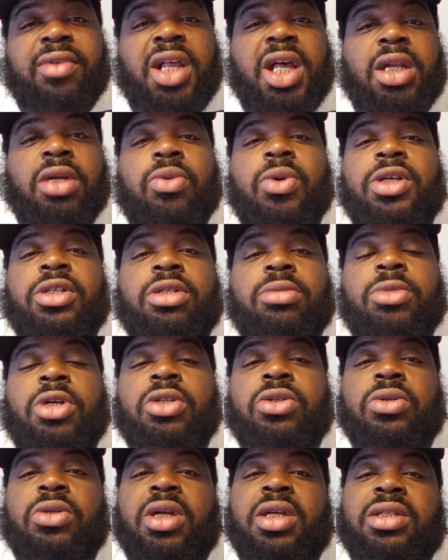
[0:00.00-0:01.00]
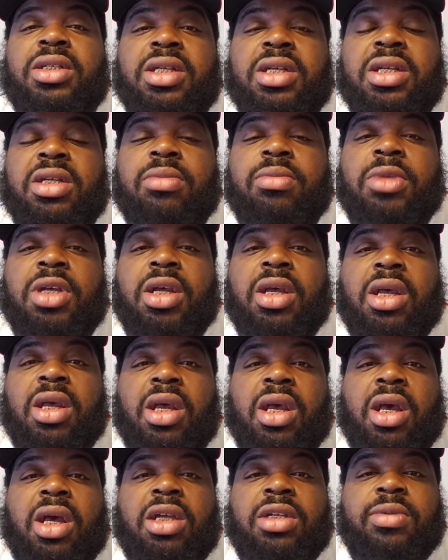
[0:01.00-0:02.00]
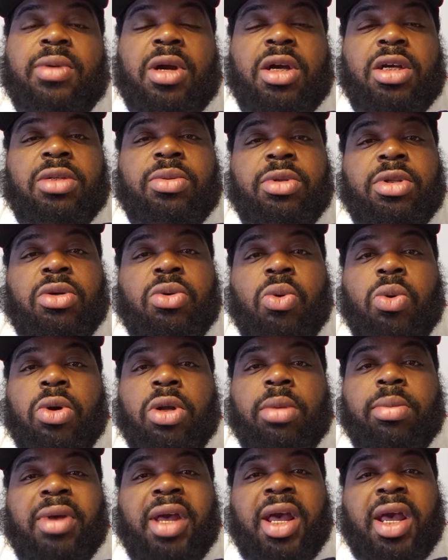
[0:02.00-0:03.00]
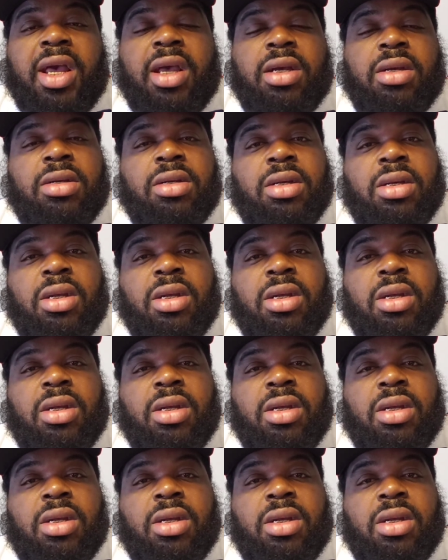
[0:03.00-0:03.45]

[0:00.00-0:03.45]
lot of question marks on our team as far as with the quarterback.